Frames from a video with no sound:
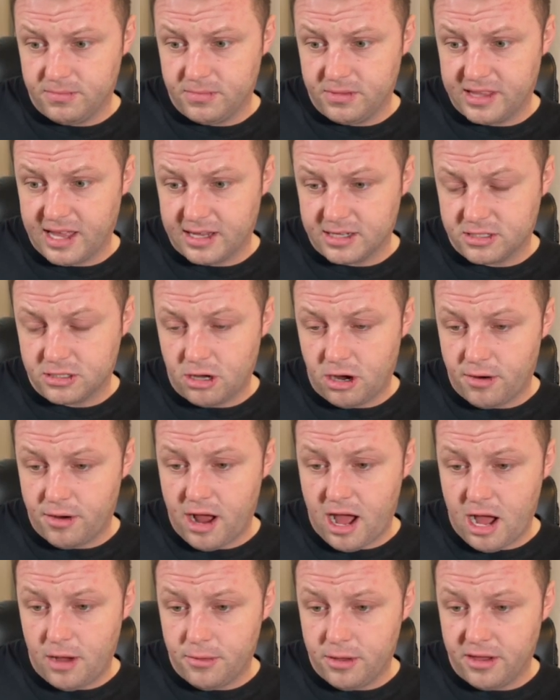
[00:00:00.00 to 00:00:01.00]
that sort of
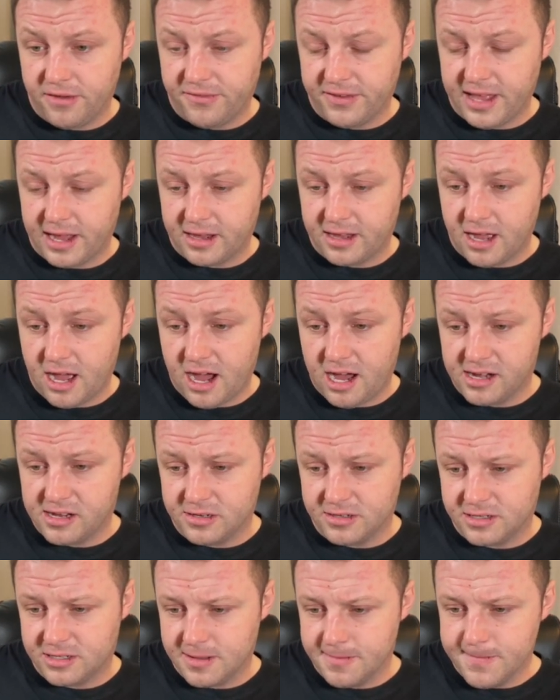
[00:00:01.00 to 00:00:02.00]
artwork for that card,
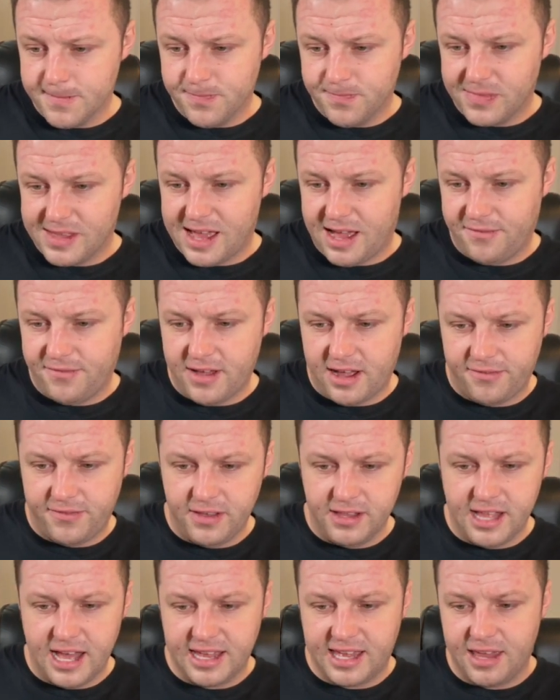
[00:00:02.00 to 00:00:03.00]
because I
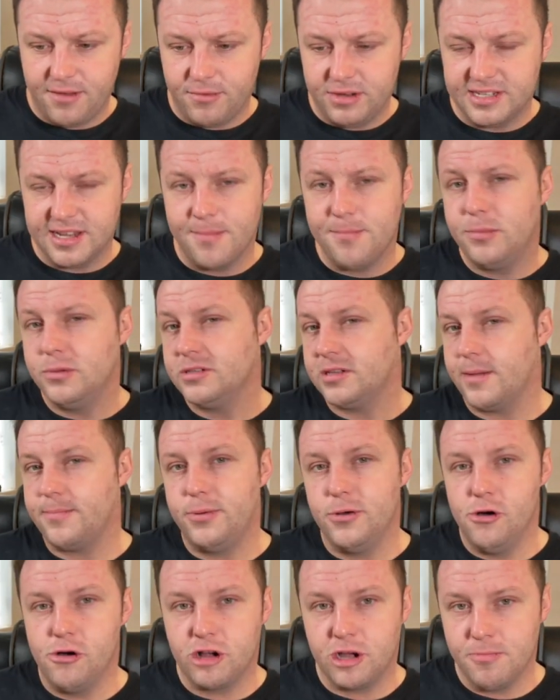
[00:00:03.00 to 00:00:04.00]
feel like it resembles that
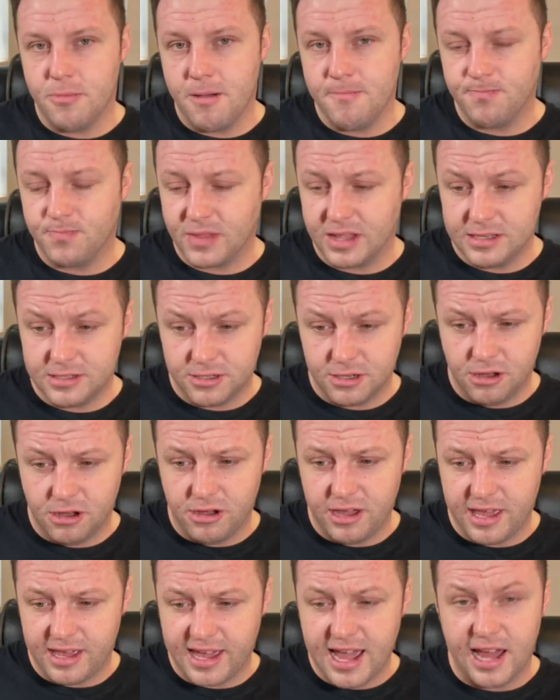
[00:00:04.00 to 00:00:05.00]
Pokemon,
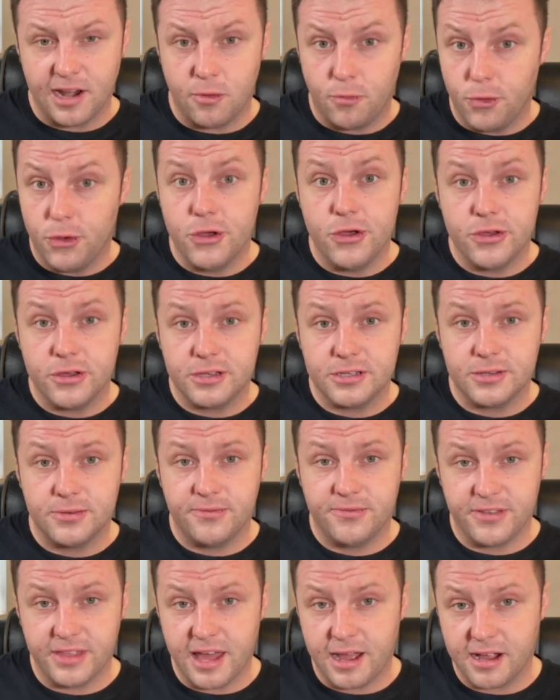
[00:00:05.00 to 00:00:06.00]
so it kind of works
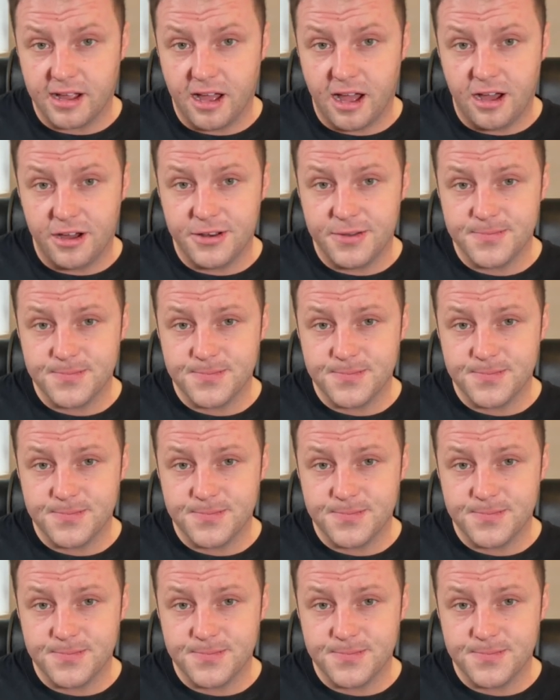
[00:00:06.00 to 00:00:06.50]
for that card.